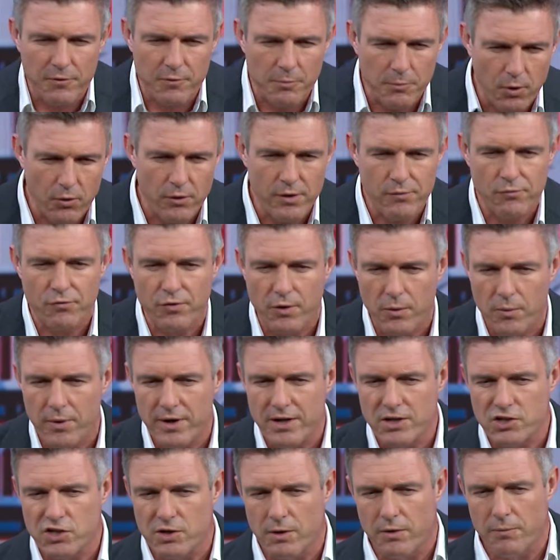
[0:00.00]
more
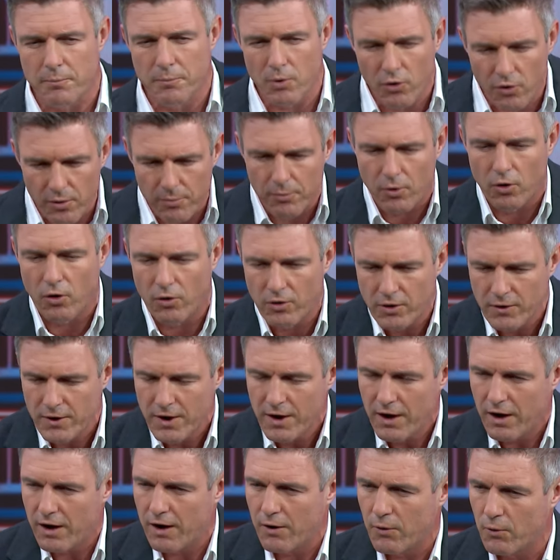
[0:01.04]
influential, more and more
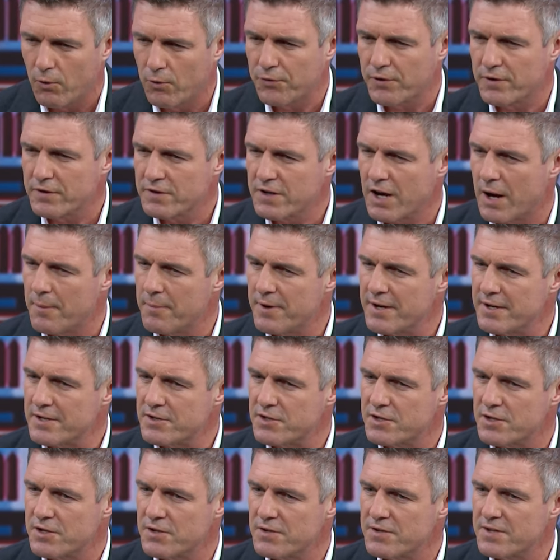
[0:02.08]
authors coming
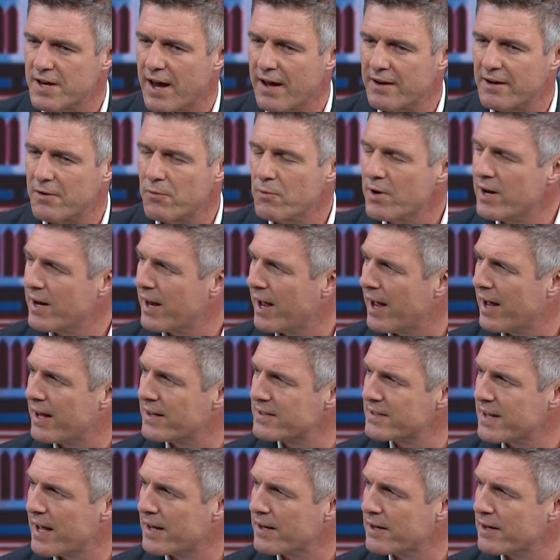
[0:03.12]
to town. It really
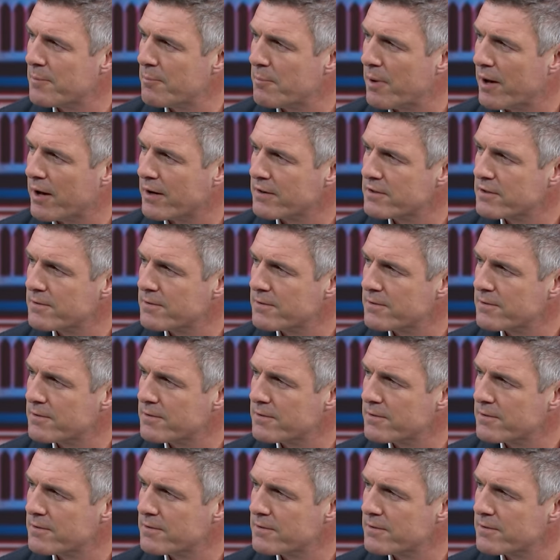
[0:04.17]
has had an impact.